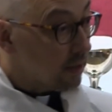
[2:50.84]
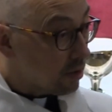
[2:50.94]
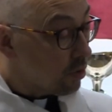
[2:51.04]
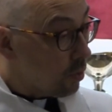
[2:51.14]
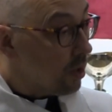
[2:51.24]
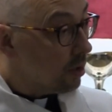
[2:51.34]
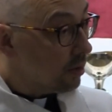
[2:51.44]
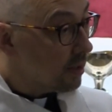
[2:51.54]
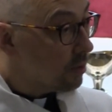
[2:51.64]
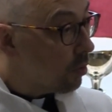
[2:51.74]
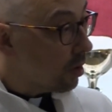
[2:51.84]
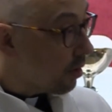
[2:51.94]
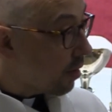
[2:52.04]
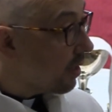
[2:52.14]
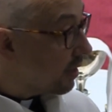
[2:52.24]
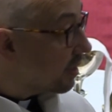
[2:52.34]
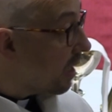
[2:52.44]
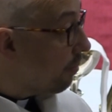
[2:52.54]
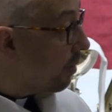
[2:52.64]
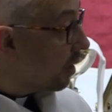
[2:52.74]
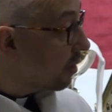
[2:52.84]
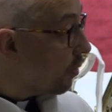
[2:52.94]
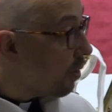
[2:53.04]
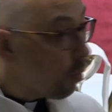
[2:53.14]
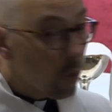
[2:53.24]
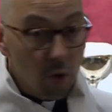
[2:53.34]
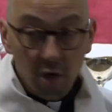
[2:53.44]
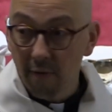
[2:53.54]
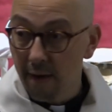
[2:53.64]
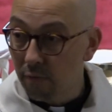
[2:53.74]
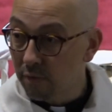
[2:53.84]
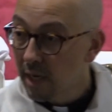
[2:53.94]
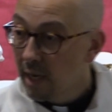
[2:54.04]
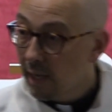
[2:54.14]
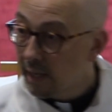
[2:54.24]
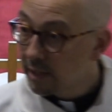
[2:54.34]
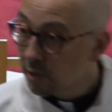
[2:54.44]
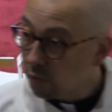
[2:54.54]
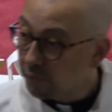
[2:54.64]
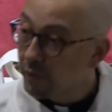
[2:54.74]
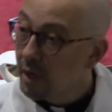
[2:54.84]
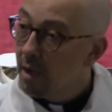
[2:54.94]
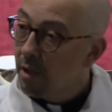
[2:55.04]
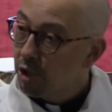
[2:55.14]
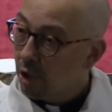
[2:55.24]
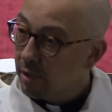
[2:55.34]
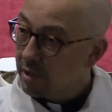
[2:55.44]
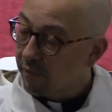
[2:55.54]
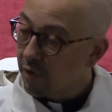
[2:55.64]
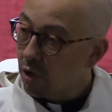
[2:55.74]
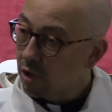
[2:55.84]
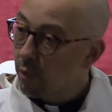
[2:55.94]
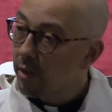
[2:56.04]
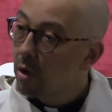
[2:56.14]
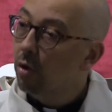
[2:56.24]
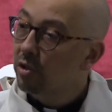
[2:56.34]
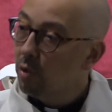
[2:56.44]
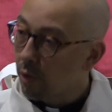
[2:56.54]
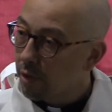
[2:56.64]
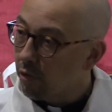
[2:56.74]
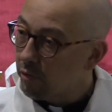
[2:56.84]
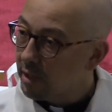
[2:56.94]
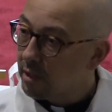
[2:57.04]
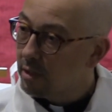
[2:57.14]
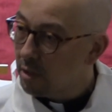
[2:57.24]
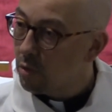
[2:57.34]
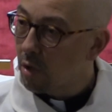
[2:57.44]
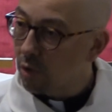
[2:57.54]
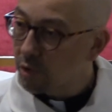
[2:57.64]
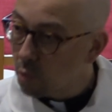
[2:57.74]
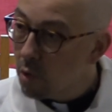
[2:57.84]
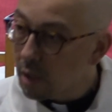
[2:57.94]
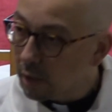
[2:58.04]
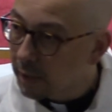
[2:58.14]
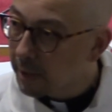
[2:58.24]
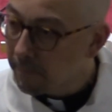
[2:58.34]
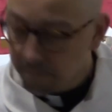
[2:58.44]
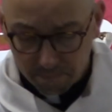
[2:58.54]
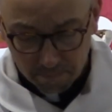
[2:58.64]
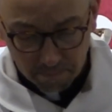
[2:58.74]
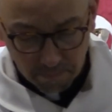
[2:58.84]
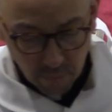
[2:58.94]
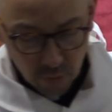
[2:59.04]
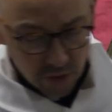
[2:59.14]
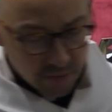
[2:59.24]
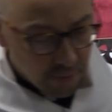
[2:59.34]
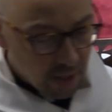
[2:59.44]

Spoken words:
into the world, is one of the things that means. We walk around as sort of chunks of God with God's authority to do God's work, which is